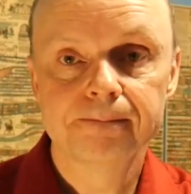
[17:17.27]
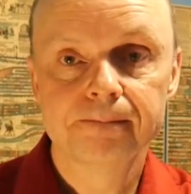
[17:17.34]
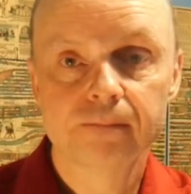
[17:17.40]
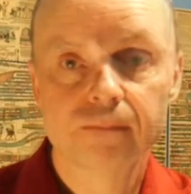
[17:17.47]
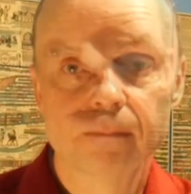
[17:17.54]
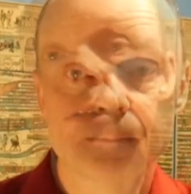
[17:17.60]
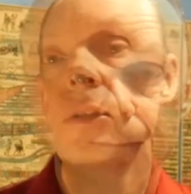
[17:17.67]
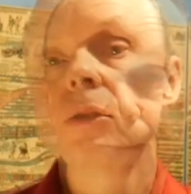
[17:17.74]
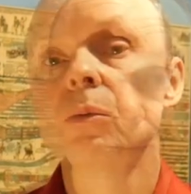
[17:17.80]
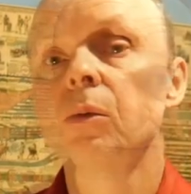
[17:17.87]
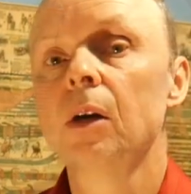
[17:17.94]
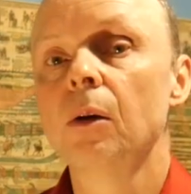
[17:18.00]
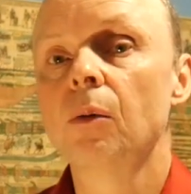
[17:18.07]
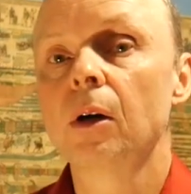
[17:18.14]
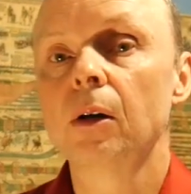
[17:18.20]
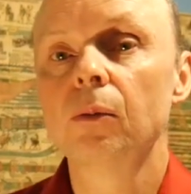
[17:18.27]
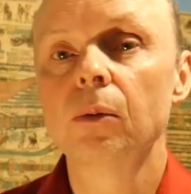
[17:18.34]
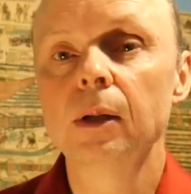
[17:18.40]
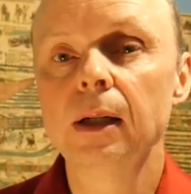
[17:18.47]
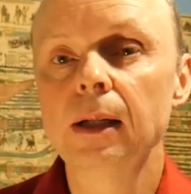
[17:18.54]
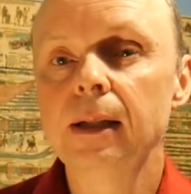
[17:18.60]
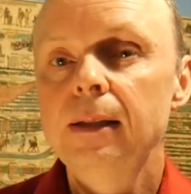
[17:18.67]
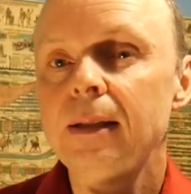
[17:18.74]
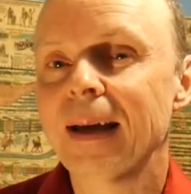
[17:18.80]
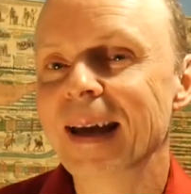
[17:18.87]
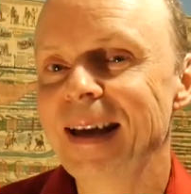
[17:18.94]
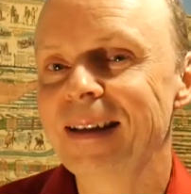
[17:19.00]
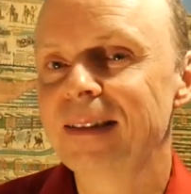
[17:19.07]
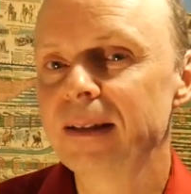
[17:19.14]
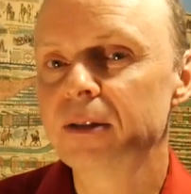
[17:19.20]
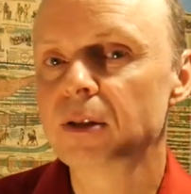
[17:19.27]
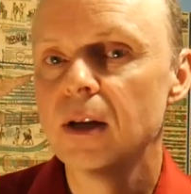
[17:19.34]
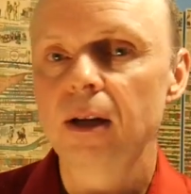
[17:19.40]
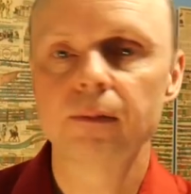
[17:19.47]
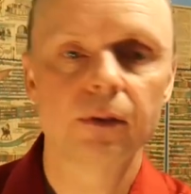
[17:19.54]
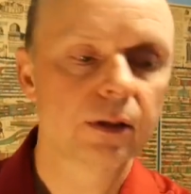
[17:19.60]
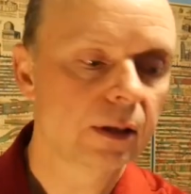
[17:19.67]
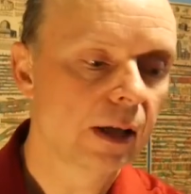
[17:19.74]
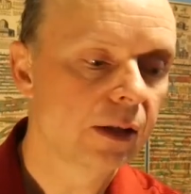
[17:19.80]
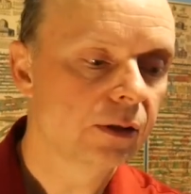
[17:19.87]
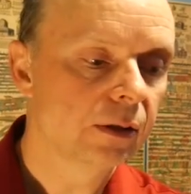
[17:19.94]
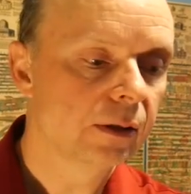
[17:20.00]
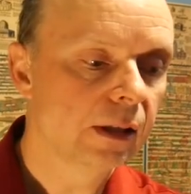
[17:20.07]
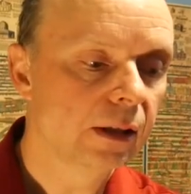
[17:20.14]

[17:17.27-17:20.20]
But here's where I want to really take this conversation